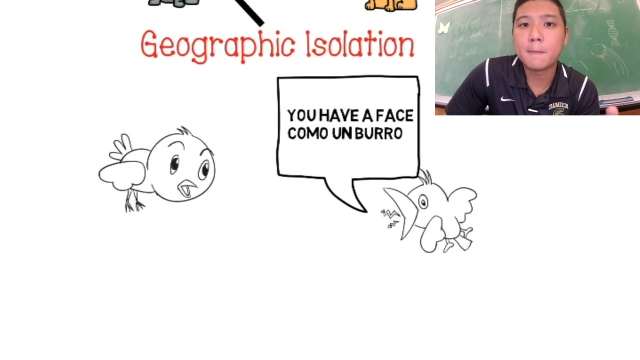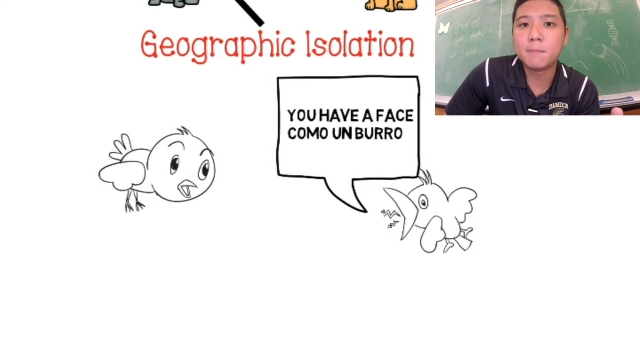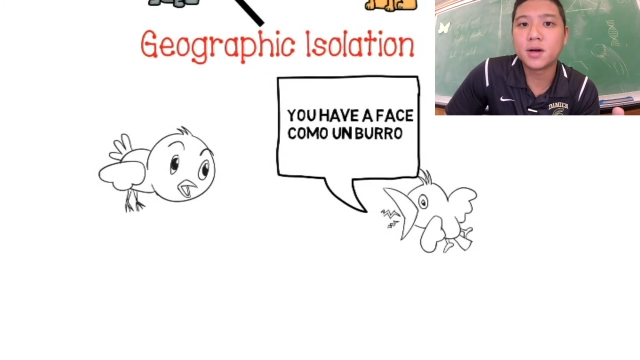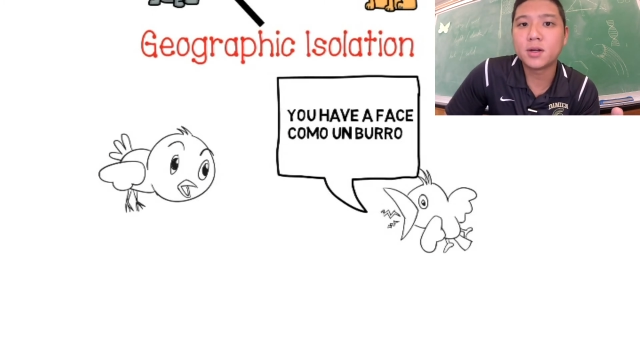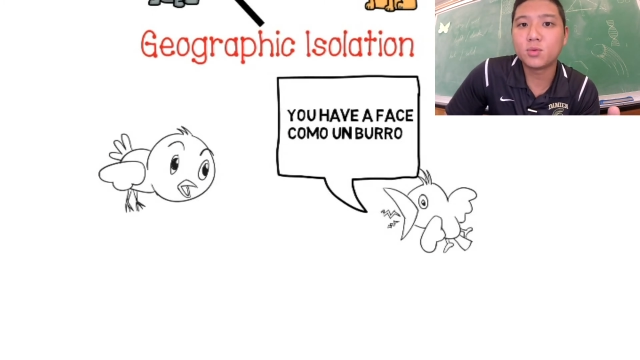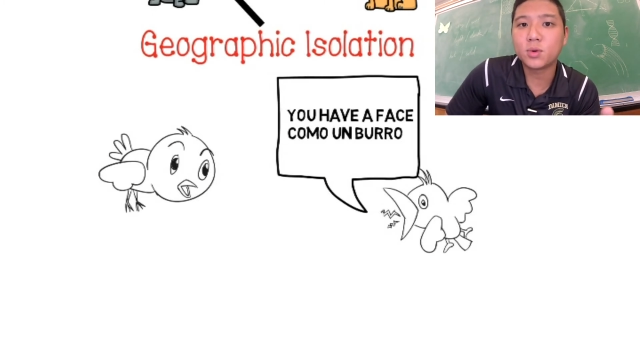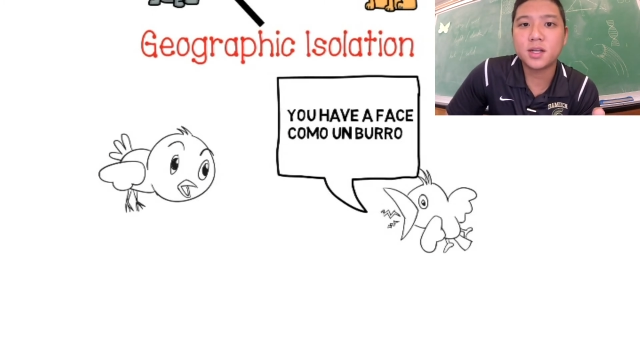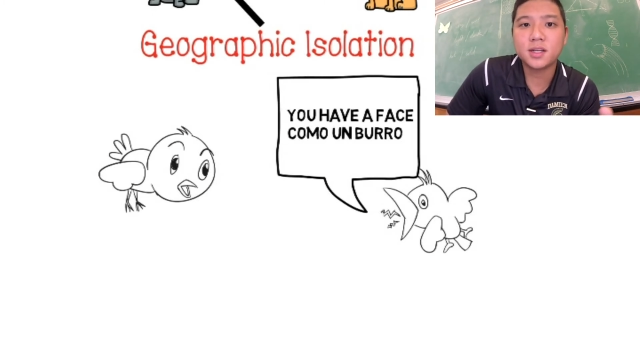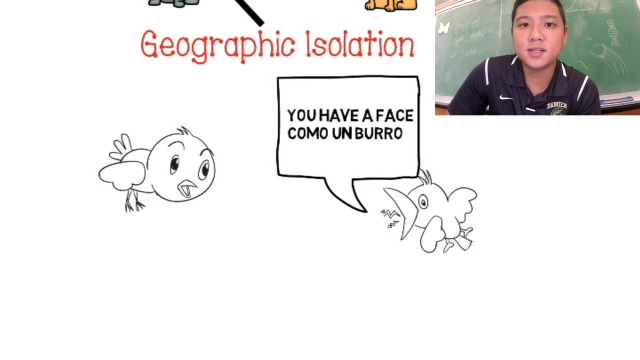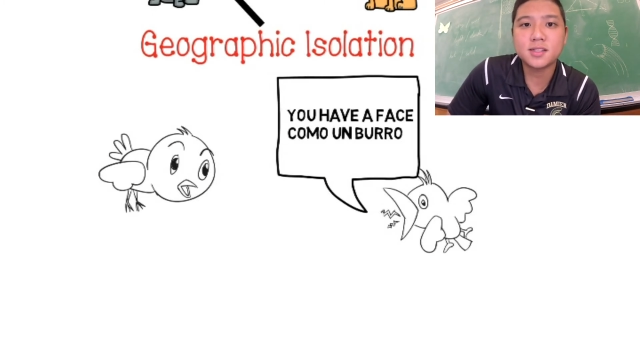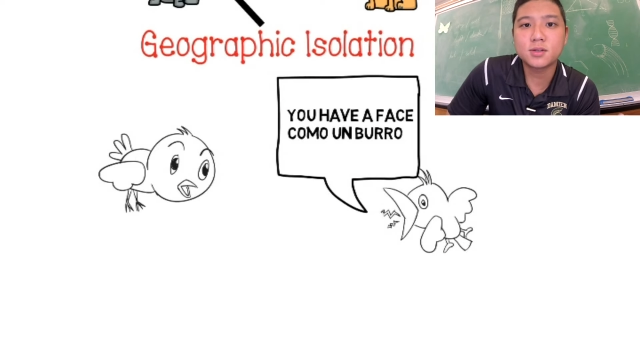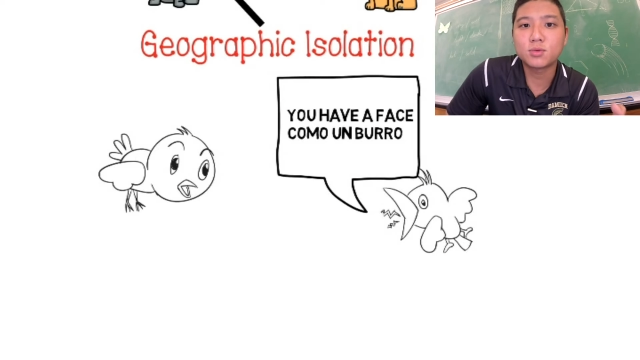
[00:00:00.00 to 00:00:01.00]
But what he
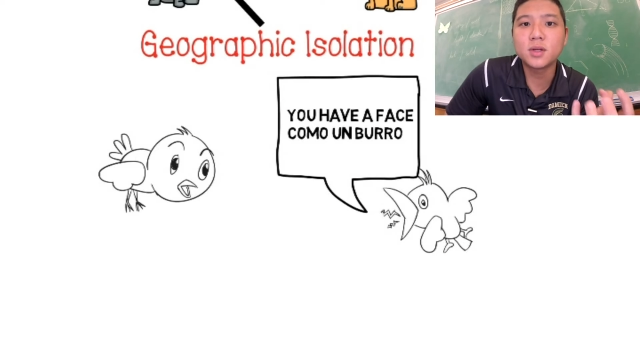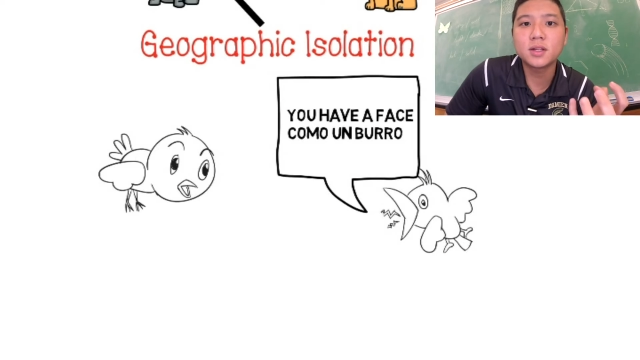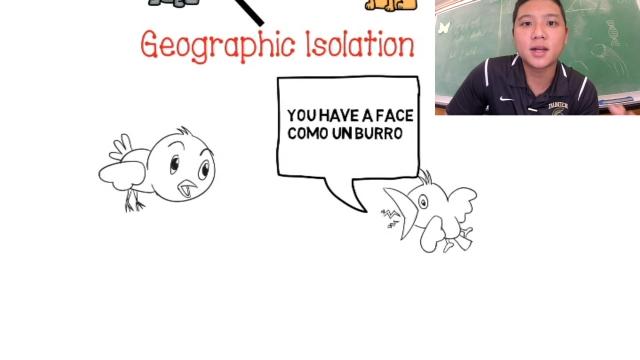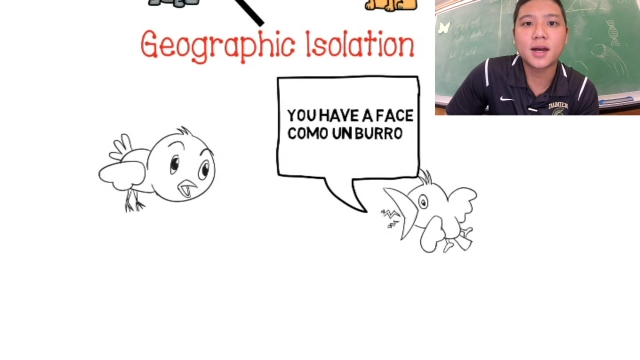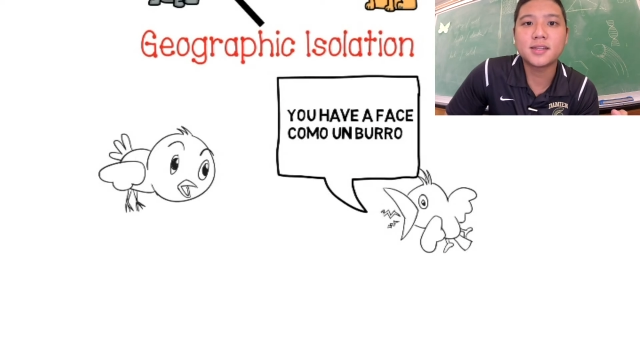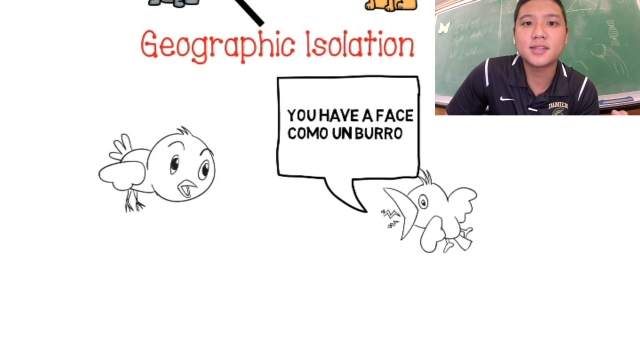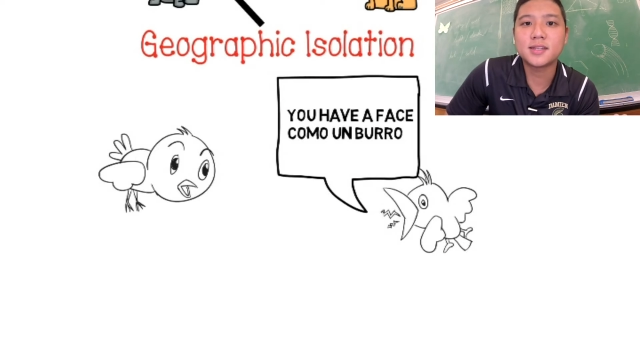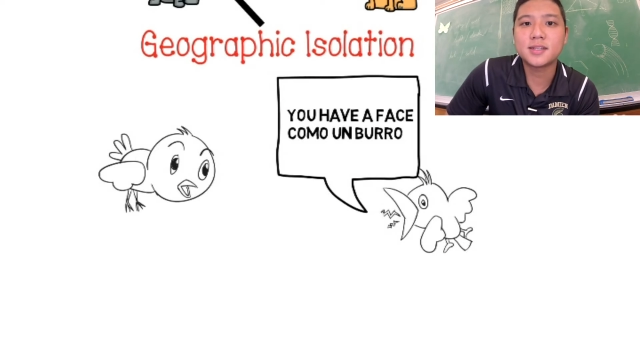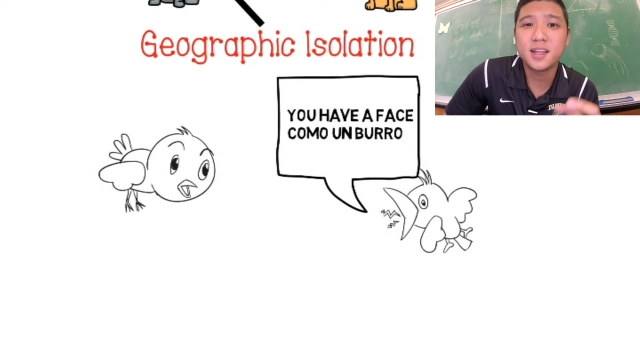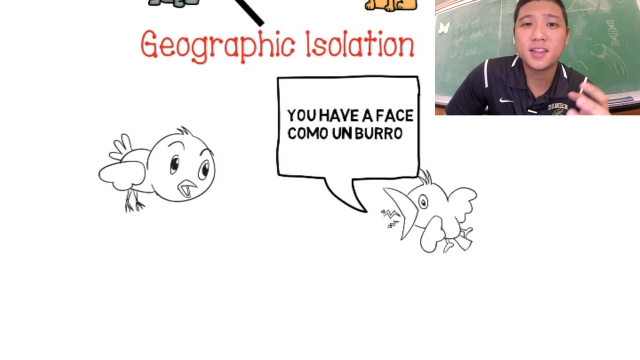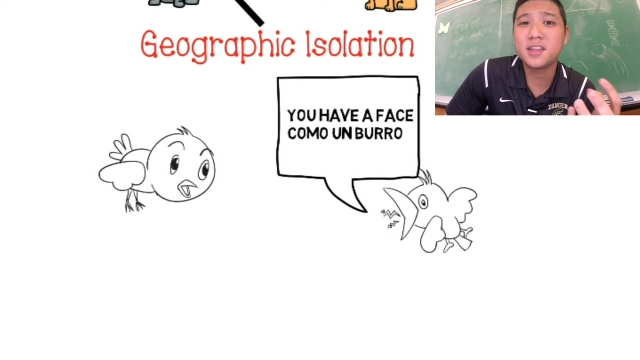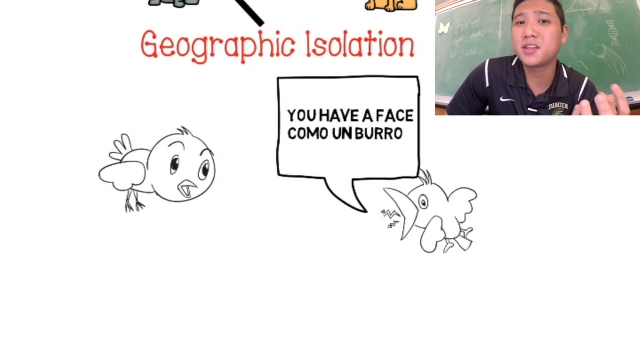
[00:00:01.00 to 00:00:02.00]
doesn't realize
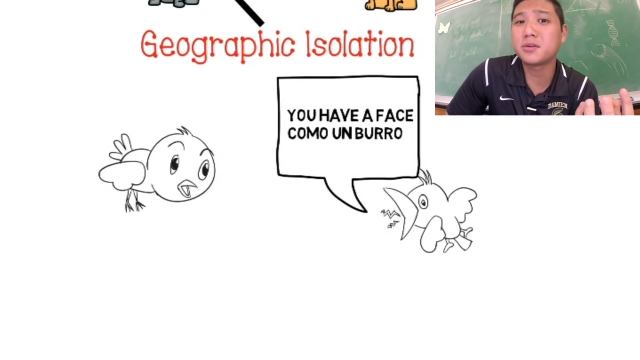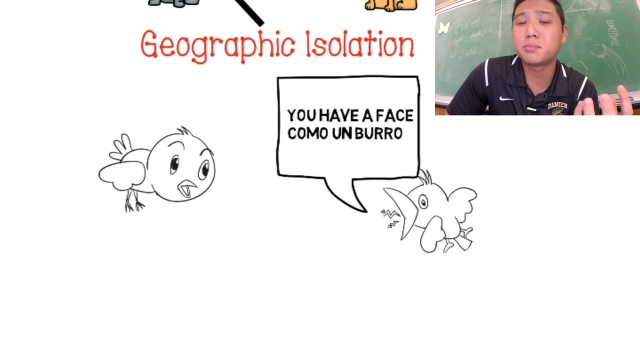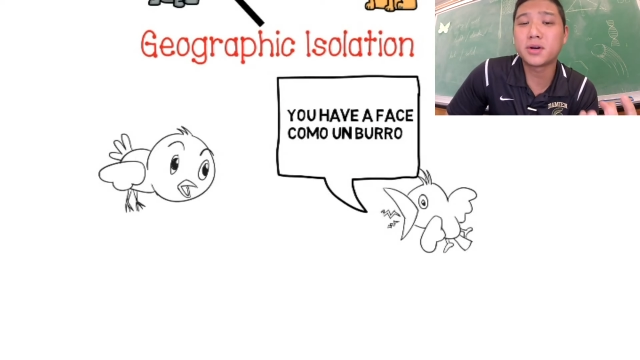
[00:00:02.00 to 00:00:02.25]
is the other